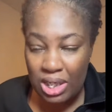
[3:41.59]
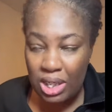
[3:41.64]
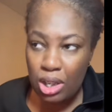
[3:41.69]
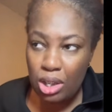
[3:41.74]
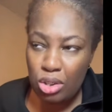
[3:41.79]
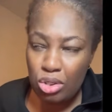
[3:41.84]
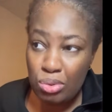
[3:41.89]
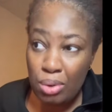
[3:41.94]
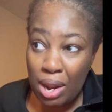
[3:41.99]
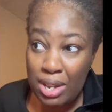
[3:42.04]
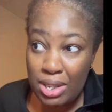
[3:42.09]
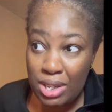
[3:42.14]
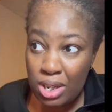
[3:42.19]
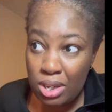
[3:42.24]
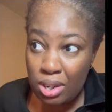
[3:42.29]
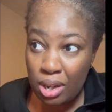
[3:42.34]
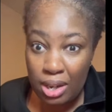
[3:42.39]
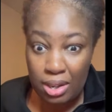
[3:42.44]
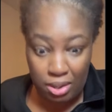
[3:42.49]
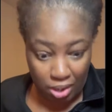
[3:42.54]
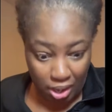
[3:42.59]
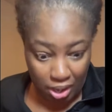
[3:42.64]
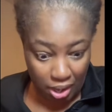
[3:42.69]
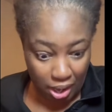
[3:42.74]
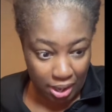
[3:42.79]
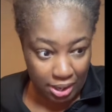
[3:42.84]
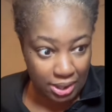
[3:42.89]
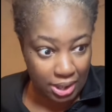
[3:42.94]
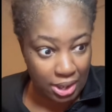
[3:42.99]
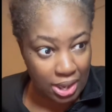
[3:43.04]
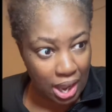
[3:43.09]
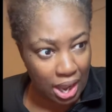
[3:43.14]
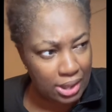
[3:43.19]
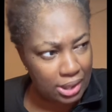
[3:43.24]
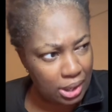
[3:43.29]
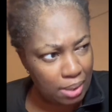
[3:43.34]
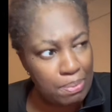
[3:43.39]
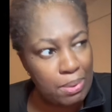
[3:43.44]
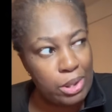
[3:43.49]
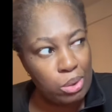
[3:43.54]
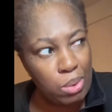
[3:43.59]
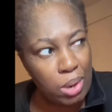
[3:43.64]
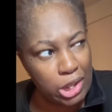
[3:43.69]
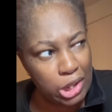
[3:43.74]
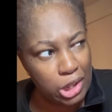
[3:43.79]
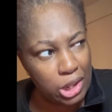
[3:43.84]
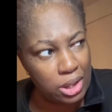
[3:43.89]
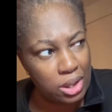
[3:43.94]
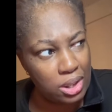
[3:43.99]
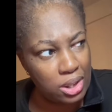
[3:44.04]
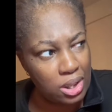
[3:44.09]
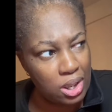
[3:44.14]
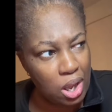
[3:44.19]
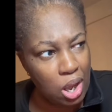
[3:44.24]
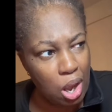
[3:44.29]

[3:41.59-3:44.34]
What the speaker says: So I did. I said, yes, I'm Miss Questions.